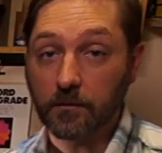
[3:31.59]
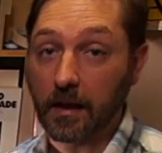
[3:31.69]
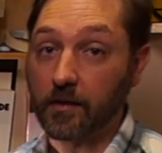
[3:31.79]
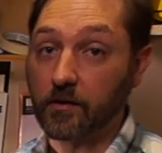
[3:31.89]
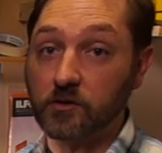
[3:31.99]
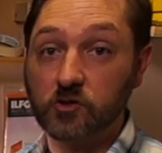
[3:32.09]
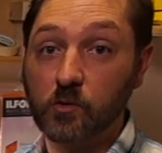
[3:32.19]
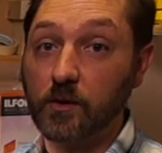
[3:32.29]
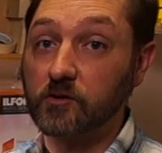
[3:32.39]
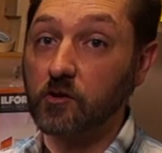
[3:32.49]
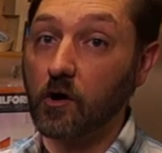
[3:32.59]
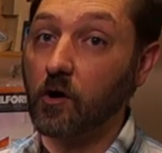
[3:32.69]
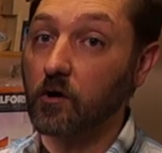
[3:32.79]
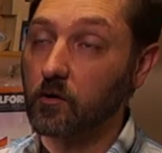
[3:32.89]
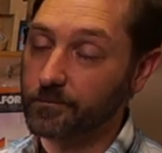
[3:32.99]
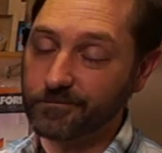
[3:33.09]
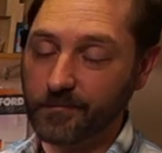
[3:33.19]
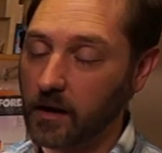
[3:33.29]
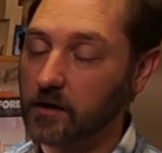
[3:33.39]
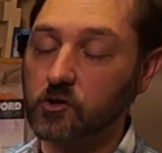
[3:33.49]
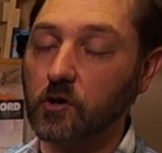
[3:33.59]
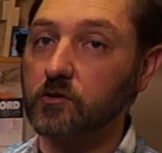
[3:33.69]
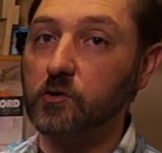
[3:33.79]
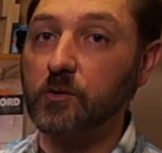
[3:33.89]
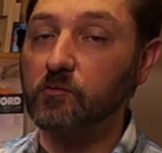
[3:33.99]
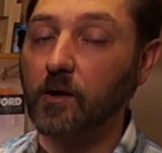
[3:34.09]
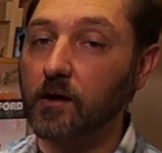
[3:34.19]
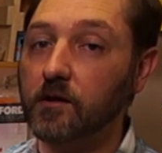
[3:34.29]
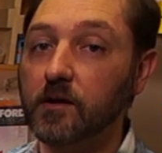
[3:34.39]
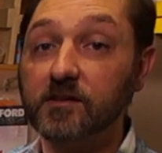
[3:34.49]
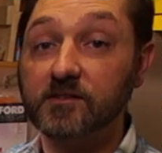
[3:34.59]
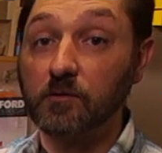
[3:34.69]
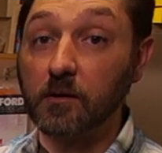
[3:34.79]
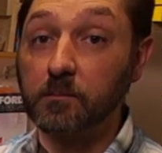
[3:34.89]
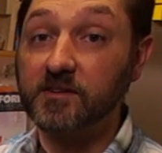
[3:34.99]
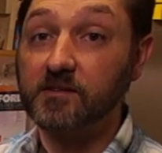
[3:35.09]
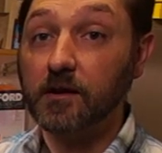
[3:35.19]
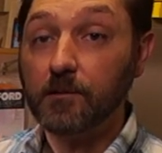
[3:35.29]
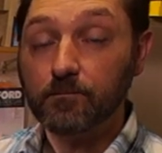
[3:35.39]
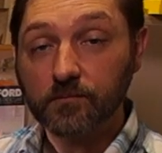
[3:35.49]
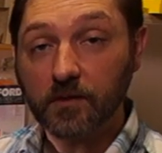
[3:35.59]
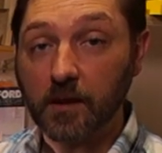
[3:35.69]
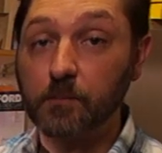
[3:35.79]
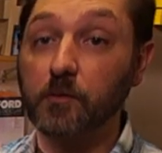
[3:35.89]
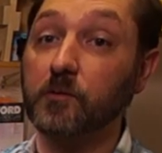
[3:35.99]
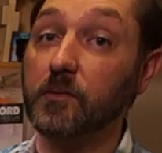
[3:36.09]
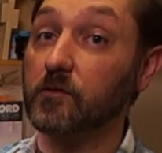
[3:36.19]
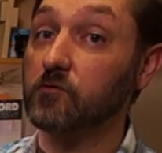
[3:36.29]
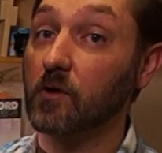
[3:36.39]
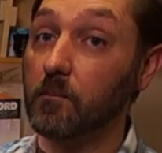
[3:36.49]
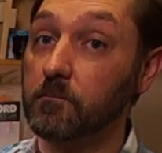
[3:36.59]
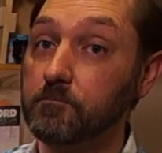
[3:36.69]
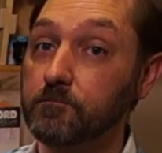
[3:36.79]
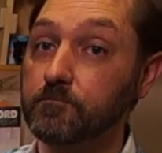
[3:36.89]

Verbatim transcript: and then two inch long, or eight inch long, two inch wide strips, and put them in the drum.